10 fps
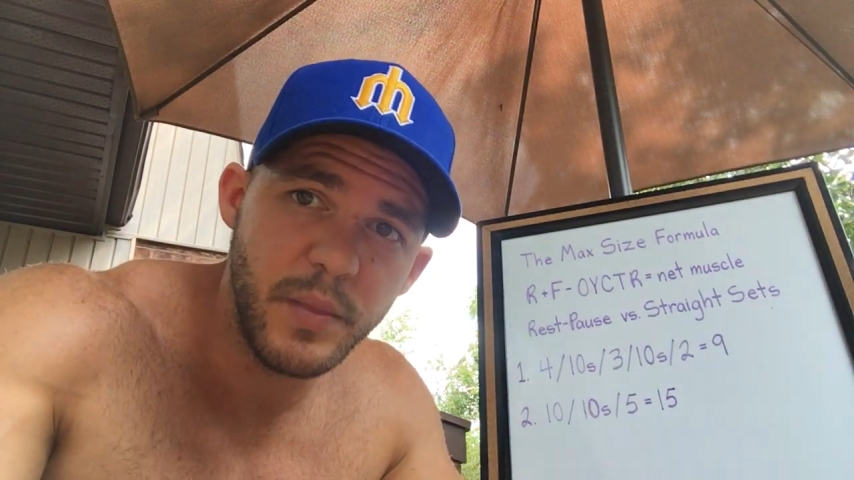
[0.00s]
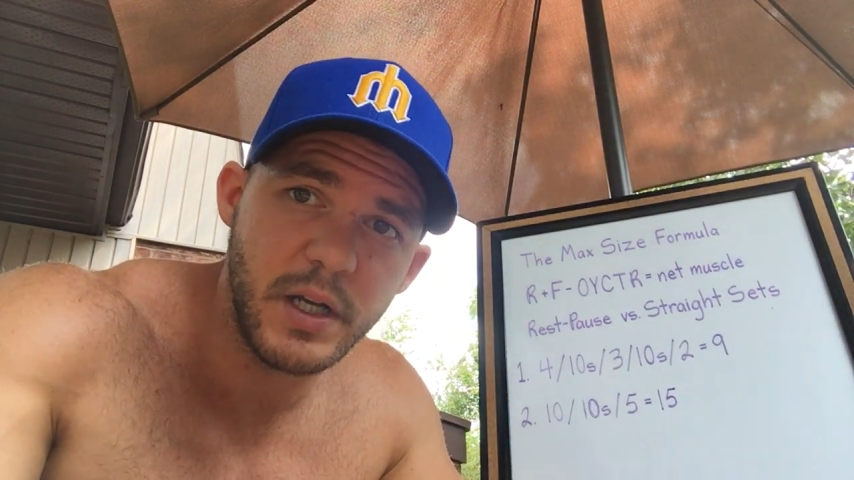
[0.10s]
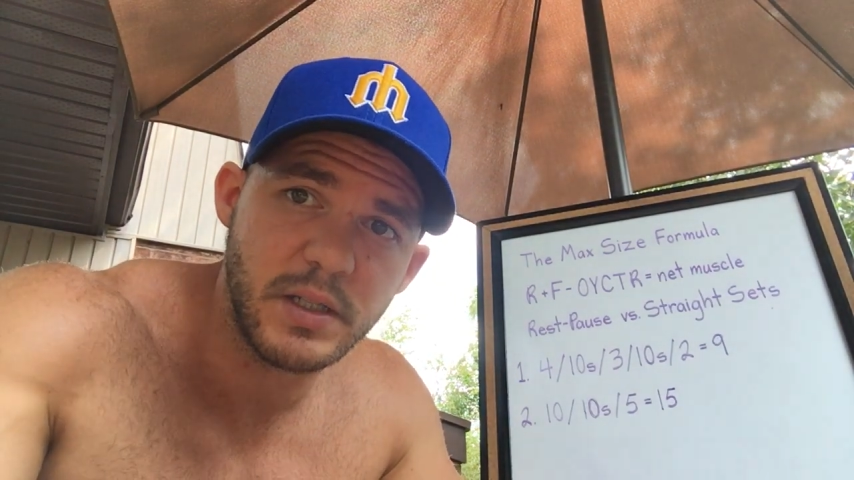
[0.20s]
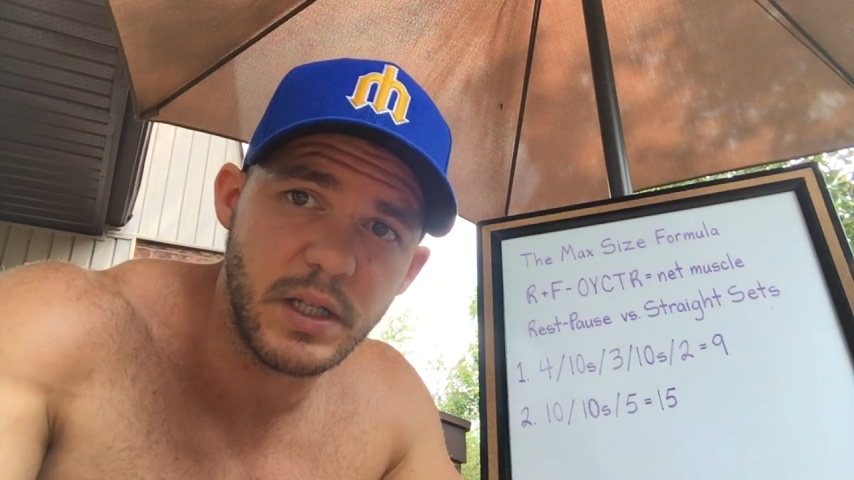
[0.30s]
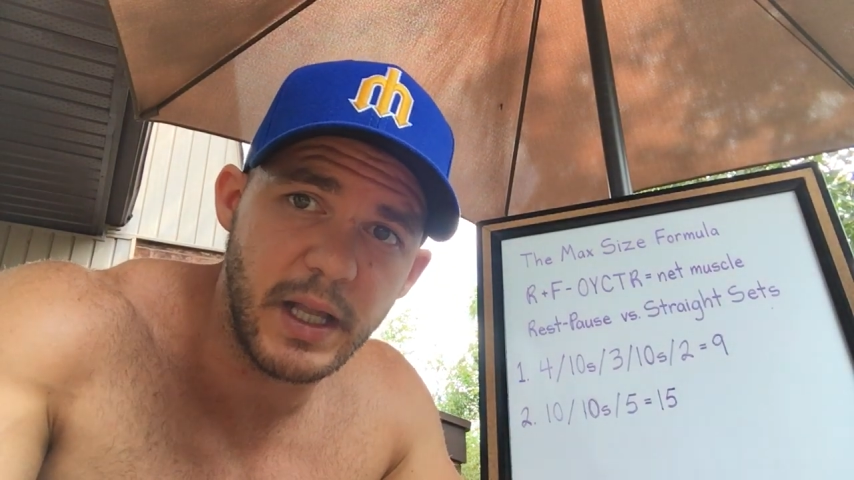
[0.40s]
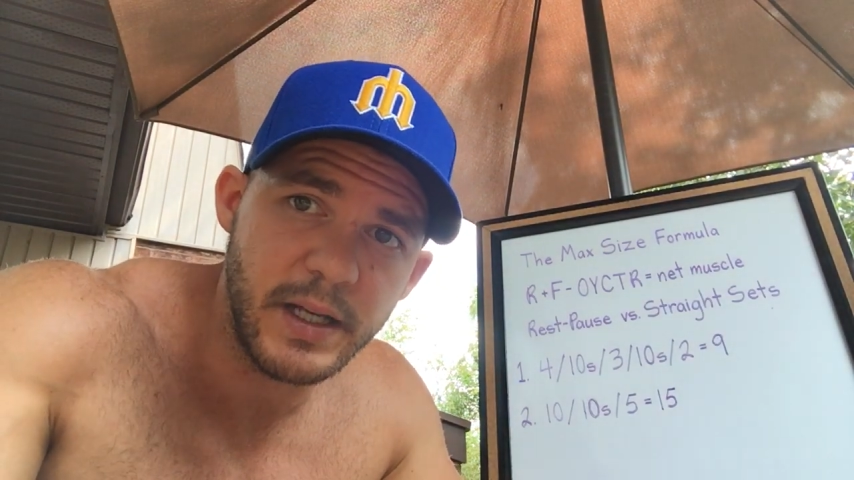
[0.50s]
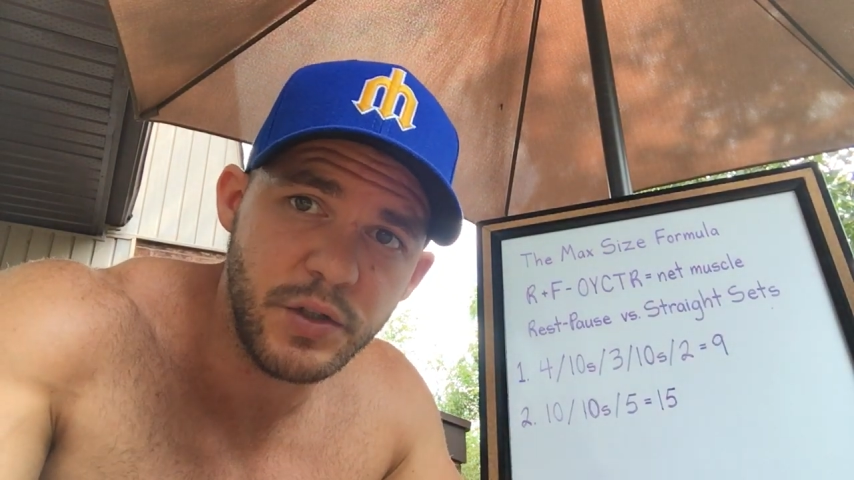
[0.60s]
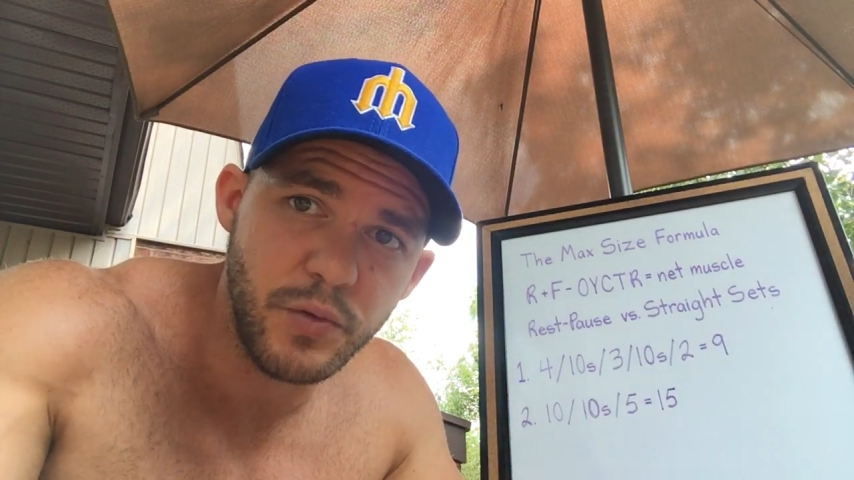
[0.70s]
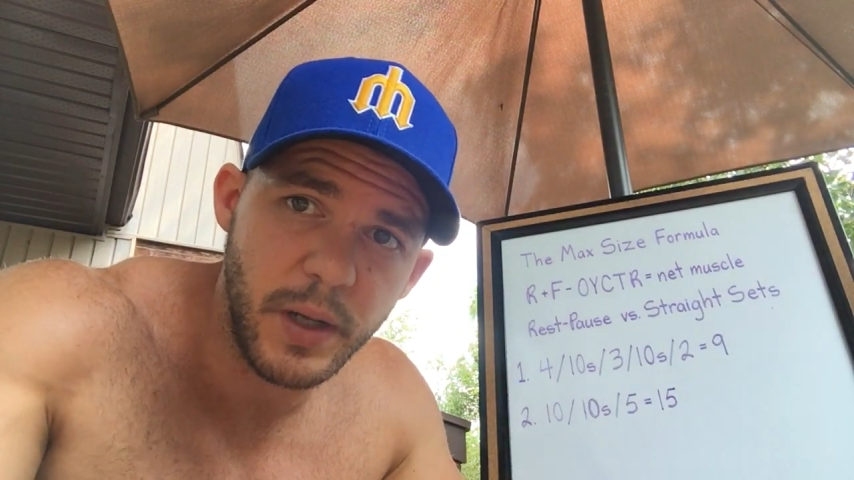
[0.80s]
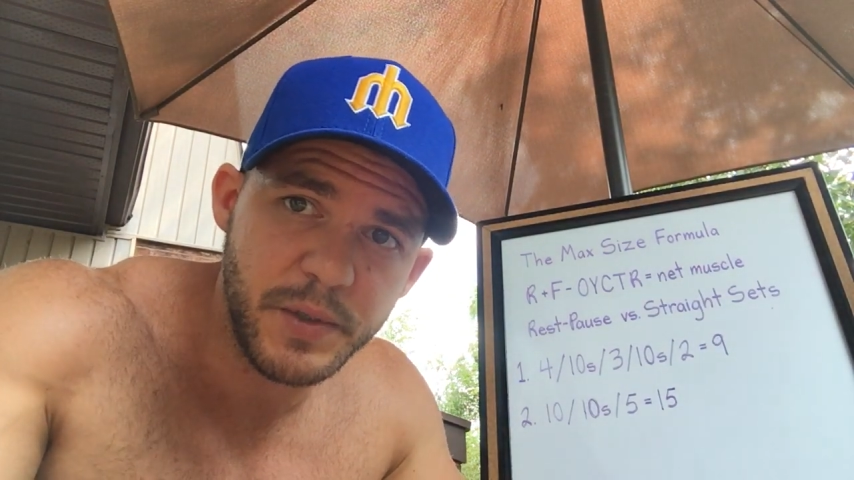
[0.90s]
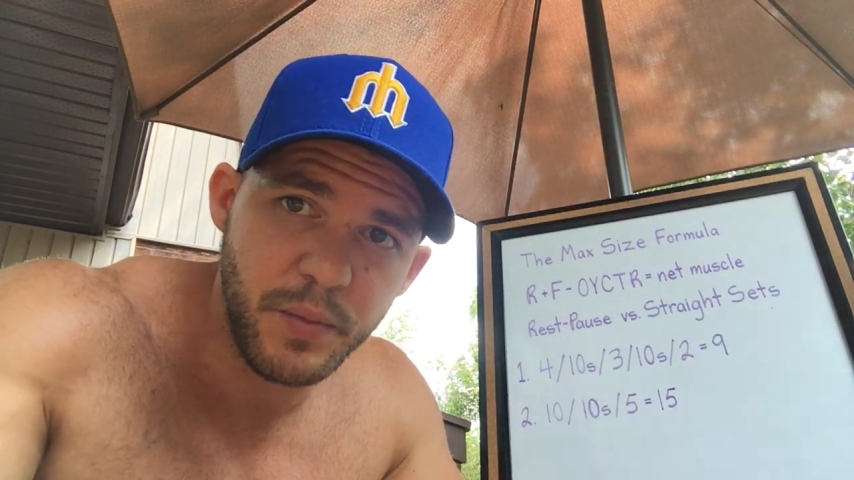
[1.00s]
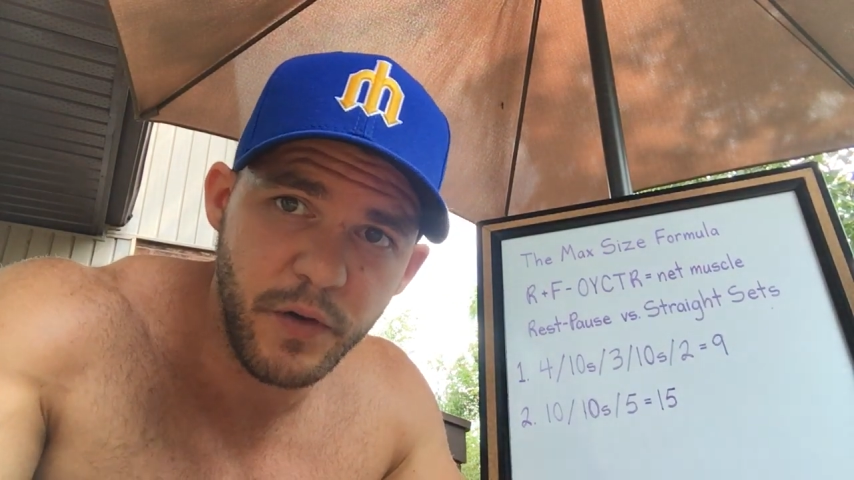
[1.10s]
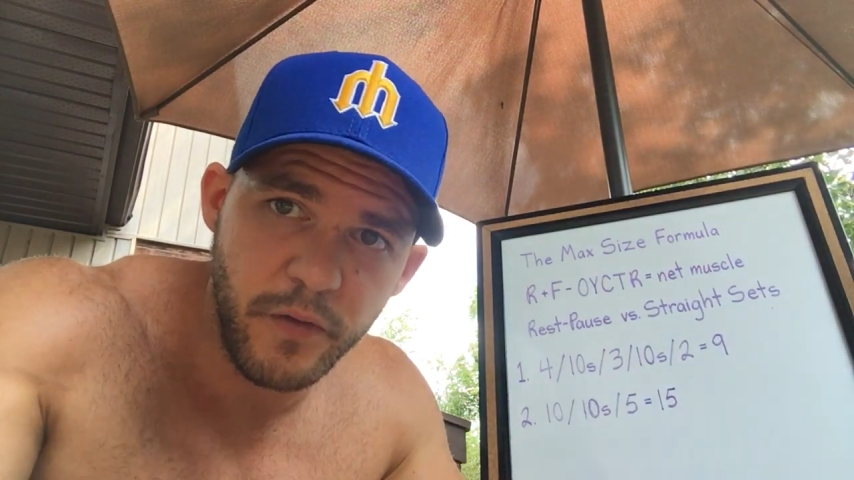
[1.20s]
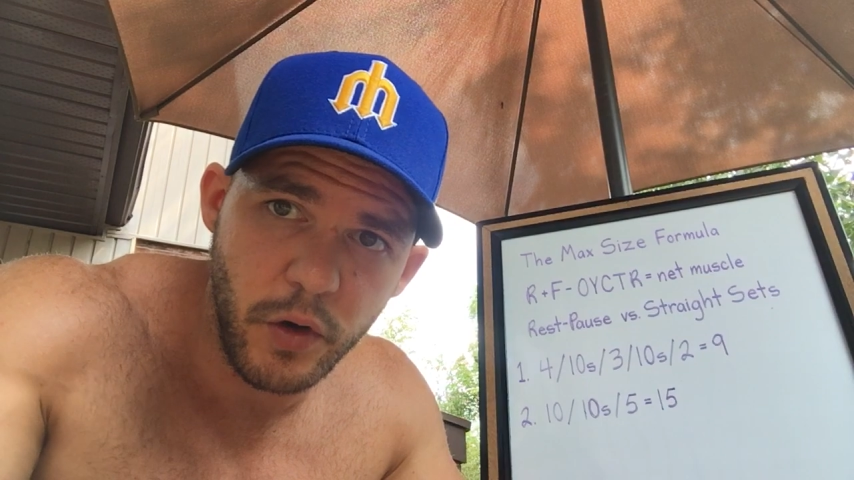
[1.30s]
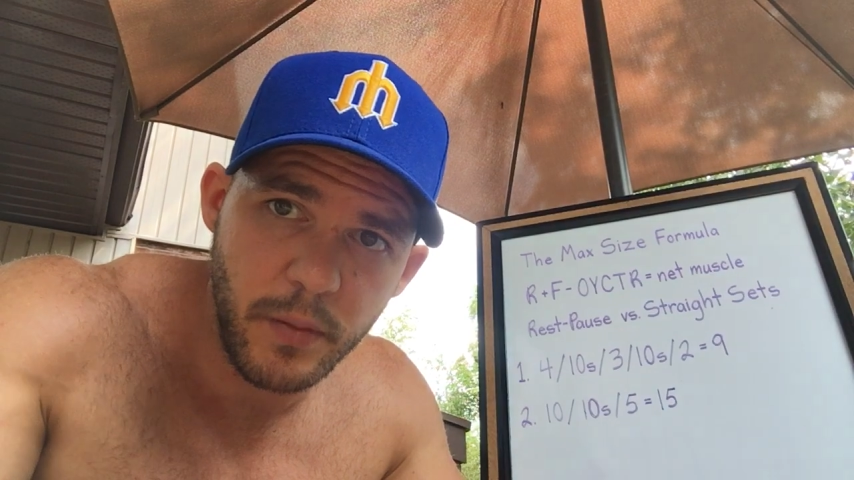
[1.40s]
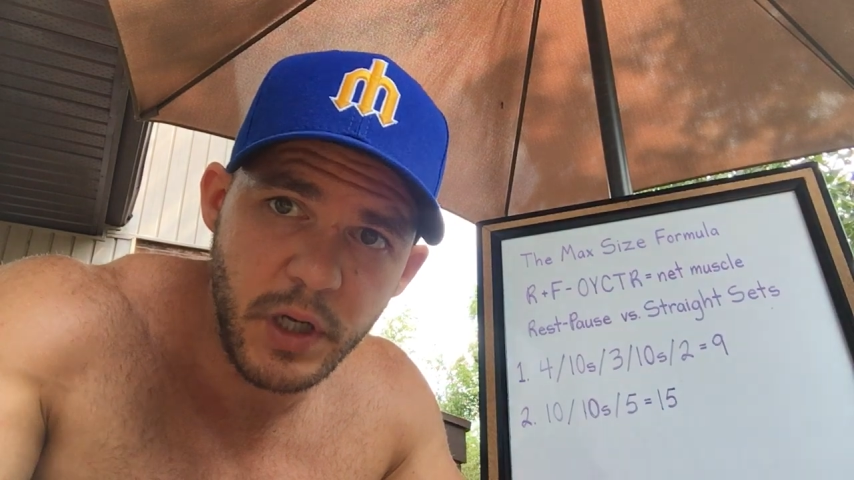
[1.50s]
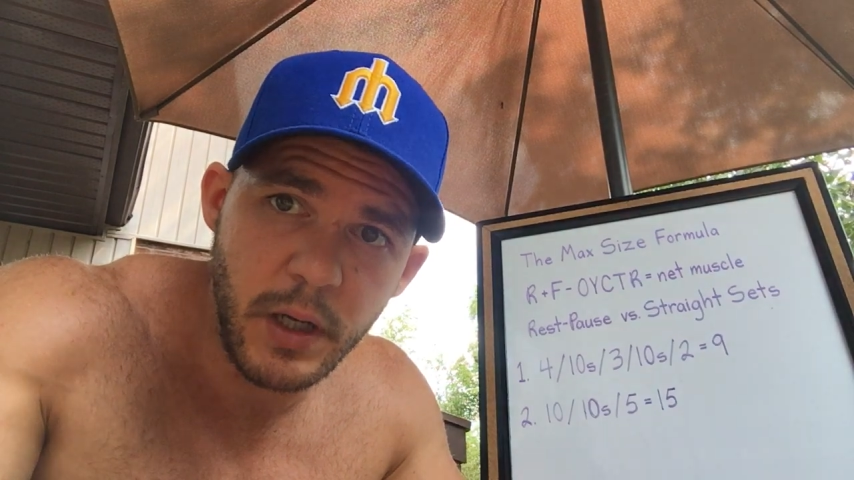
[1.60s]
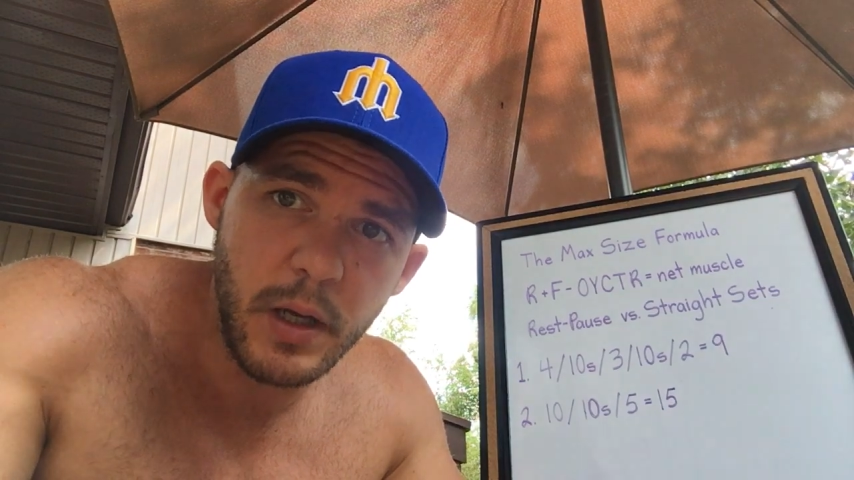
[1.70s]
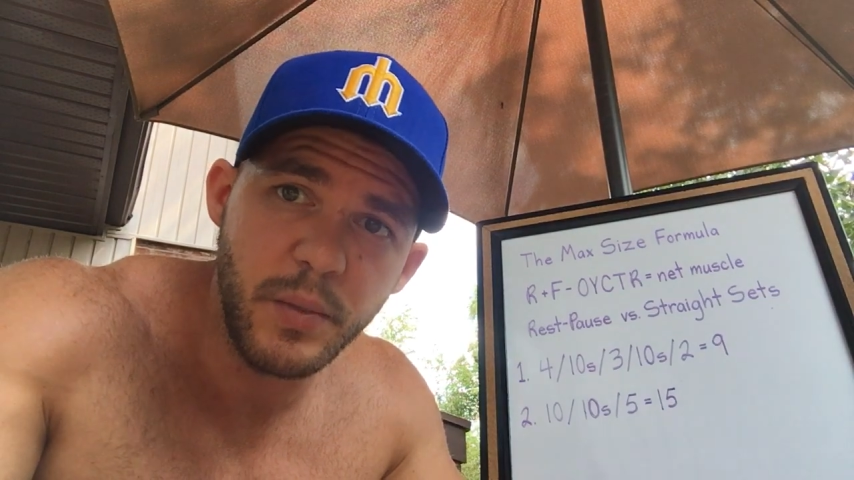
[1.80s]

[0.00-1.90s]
because less reps performed